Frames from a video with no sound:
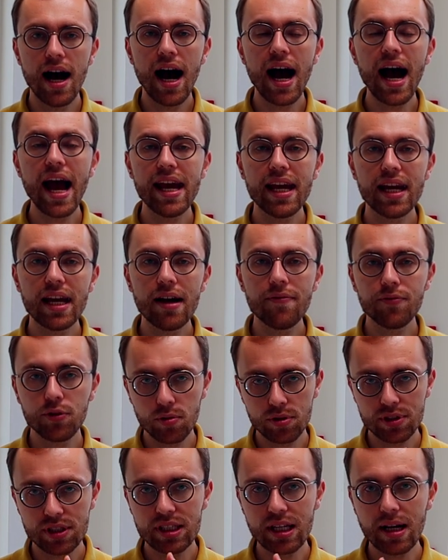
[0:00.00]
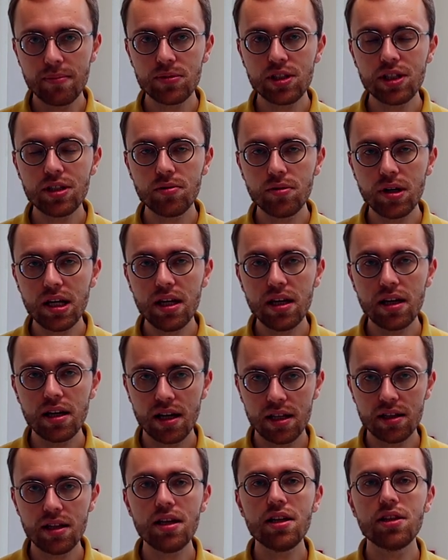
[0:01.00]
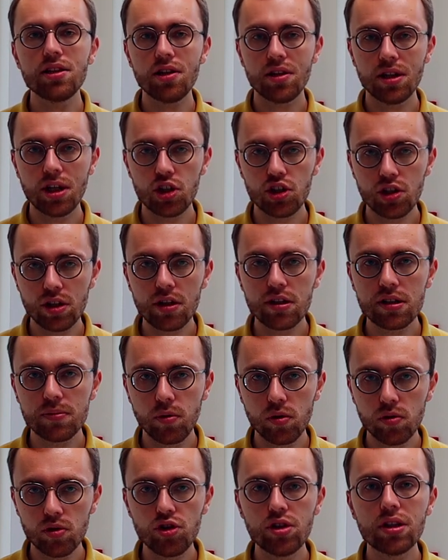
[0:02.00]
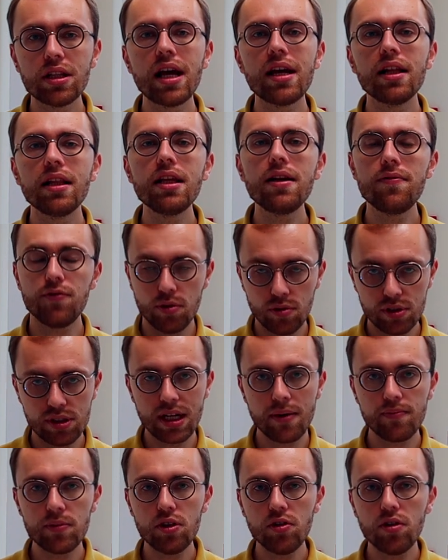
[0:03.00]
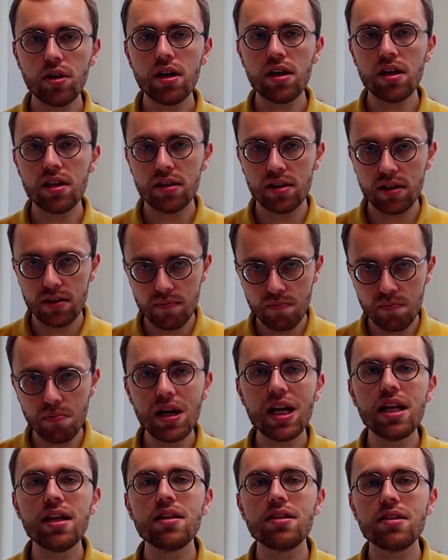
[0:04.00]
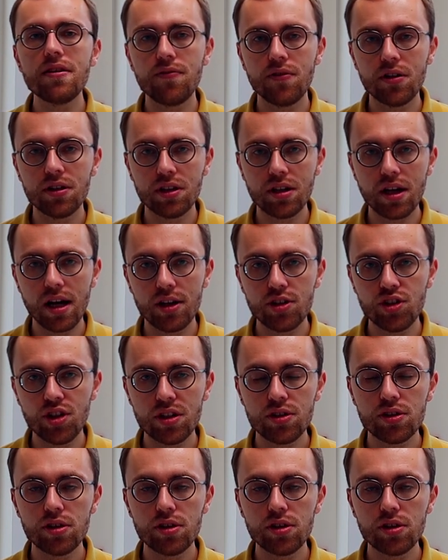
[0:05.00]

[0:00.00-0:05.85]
I have to some degree an international exposure and I live to some degree in many different cultures.